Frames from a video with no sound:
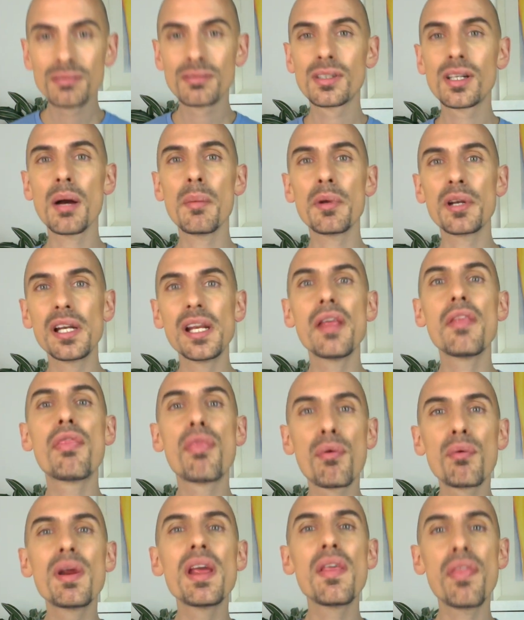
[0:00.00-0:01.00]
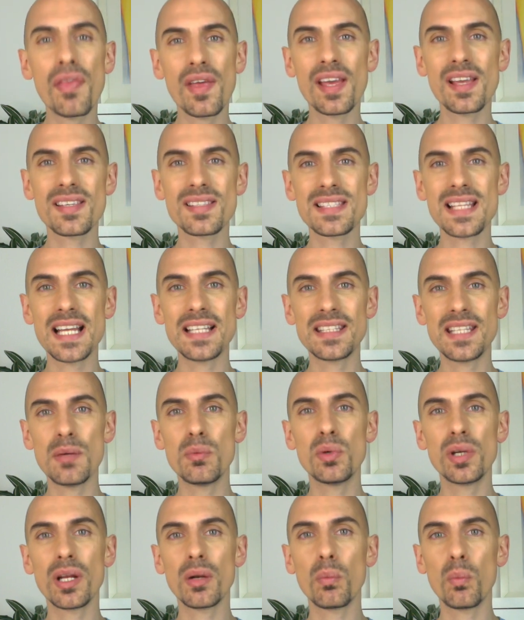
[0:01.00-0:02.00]
commonly three things that they
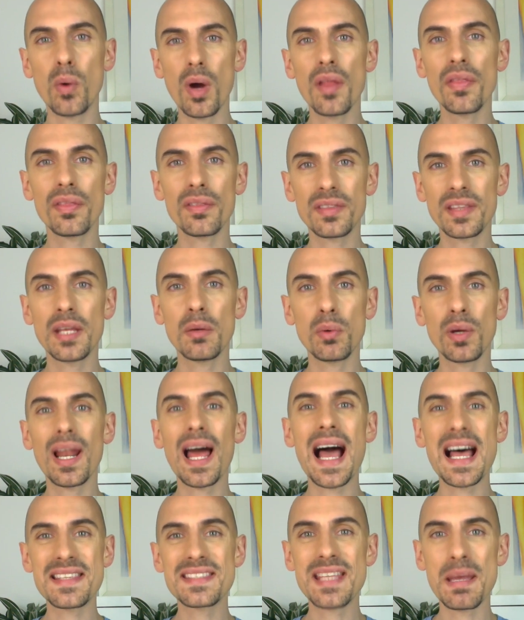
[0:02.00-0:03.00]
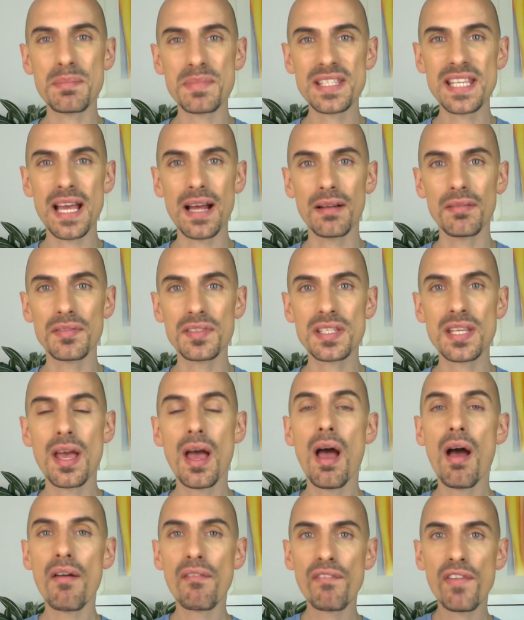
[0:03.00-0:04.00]
will ask themselves.
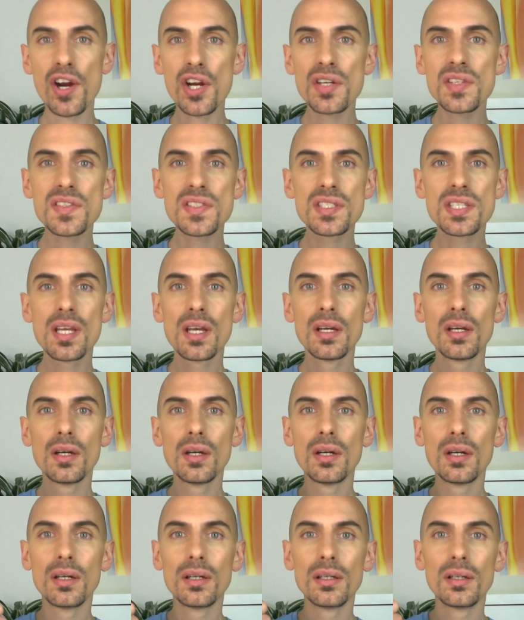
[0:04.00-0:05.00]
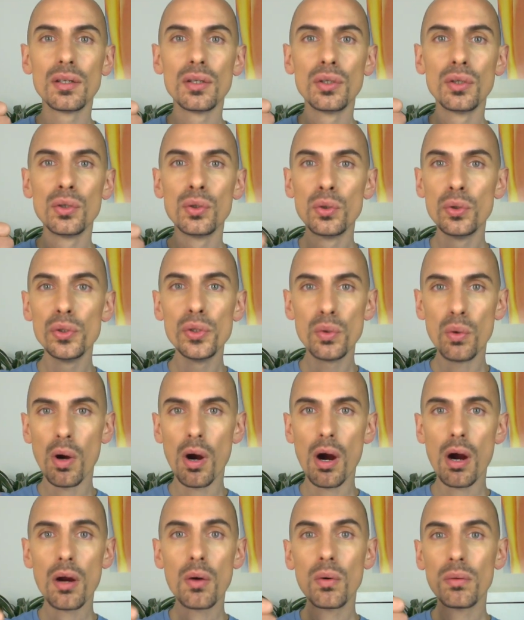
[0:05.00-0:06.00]
First, who you
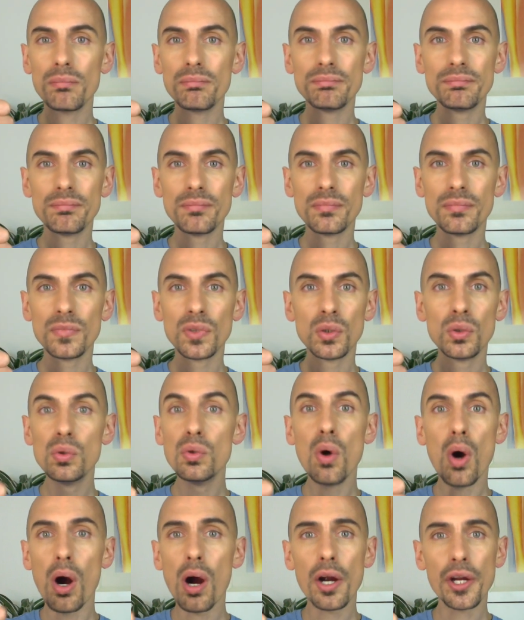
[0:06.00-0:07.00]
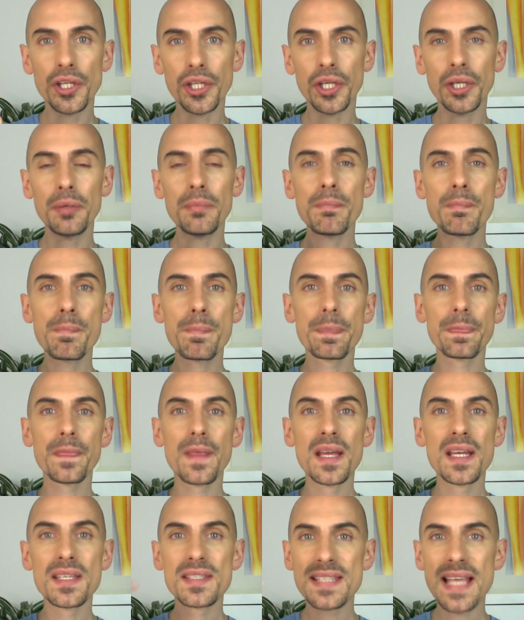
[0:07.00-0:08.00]
are, who are you?
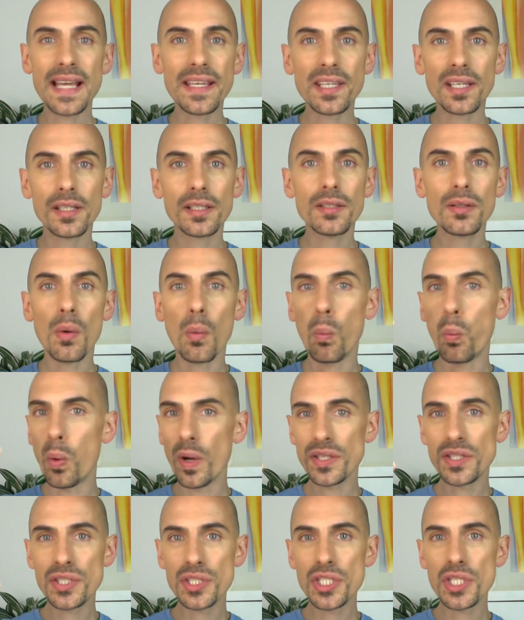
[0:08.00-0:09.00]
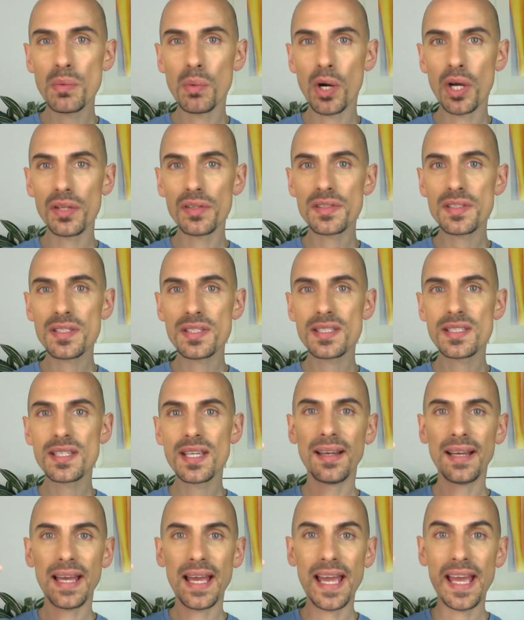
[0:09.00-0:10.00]
Second, what do you want?
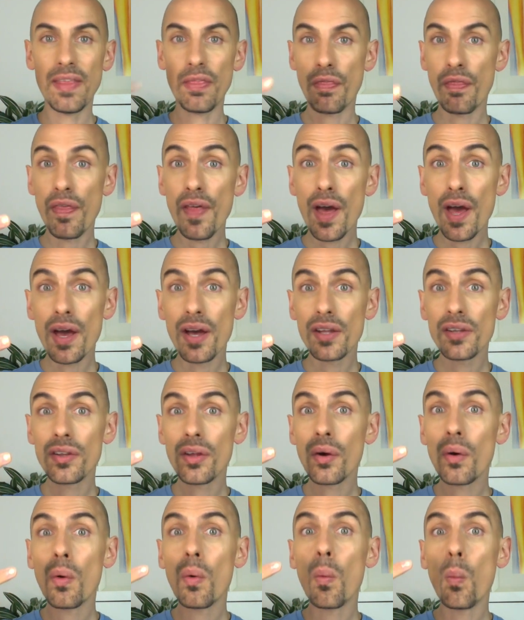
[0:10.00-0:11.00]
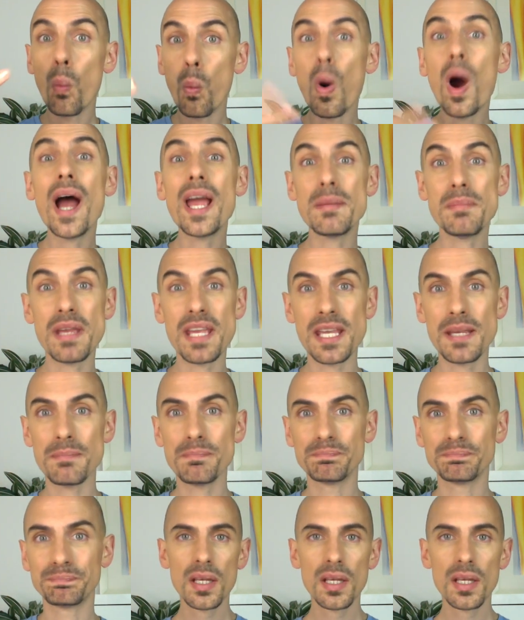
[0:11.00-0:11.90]
And third, why me?